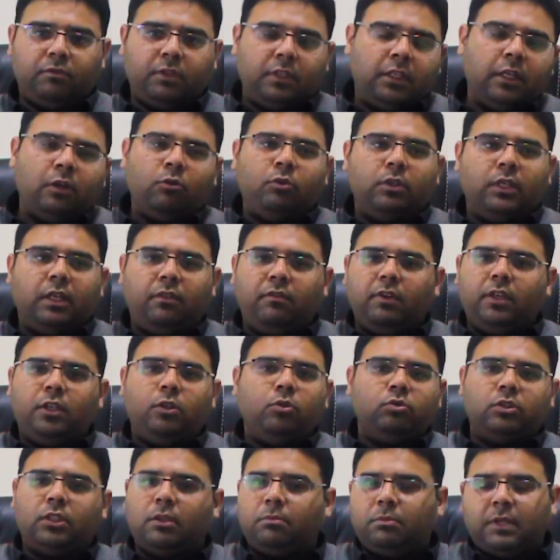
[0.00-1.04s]
Without giving
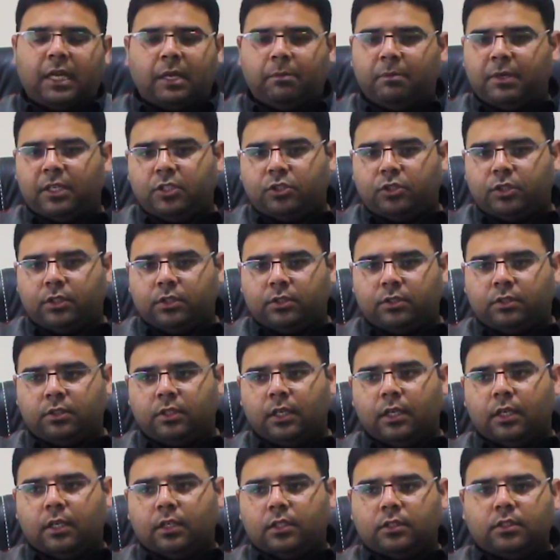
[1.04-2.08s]
you some dimensions,
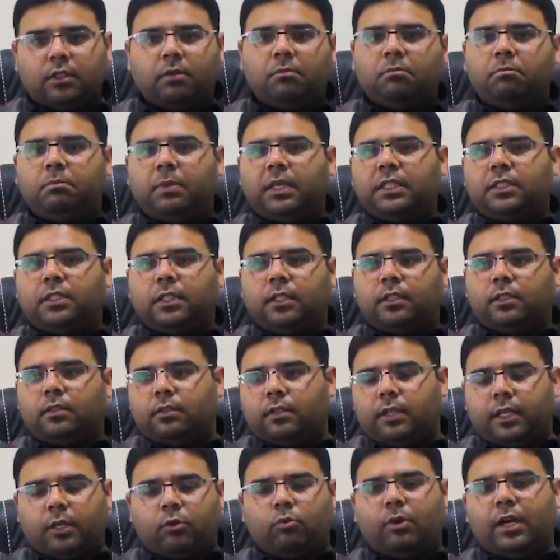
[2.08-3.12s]
some basic
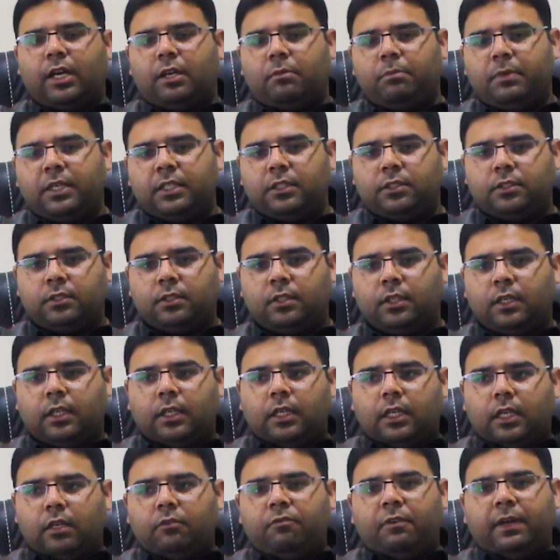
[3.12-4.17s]
requirements,
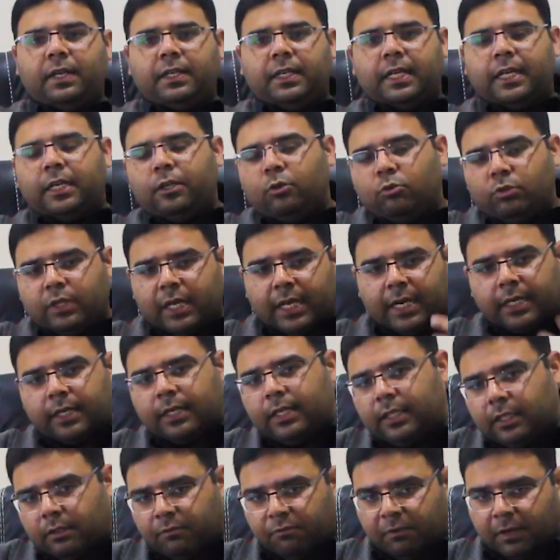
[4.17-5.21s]
if I tell you
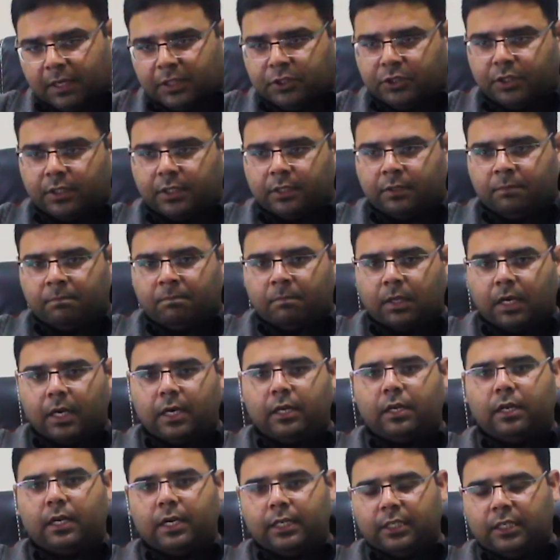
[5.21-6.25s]
directly the function,
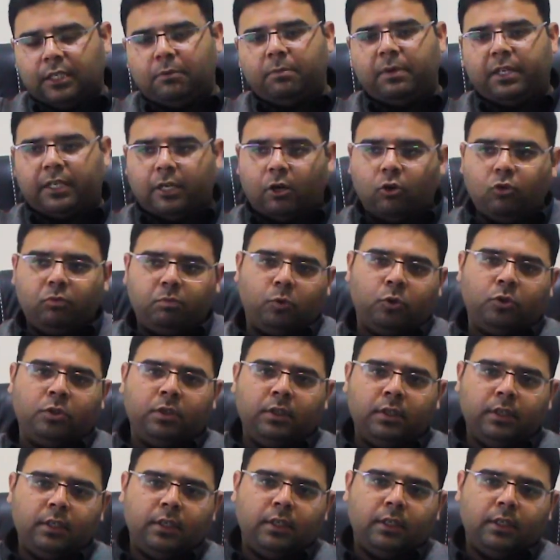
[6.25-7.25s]
ultimate output,